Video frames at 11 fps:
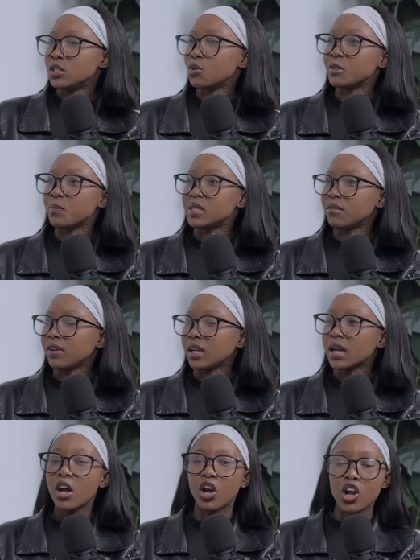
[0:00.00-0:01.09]
to a specific
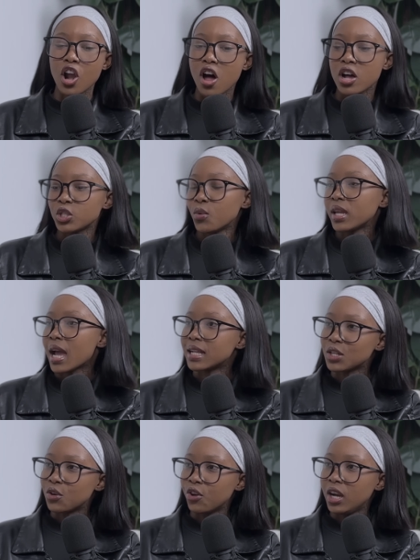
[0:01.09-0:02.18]
class or a
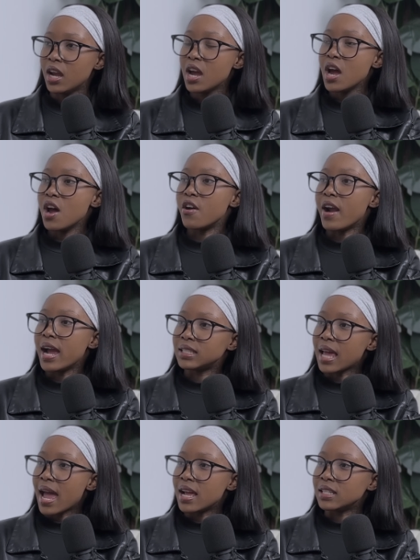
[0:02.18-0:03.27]
category, right?
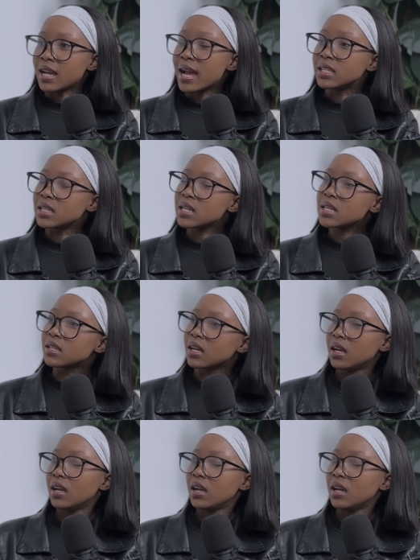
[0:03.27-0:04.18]
And I did.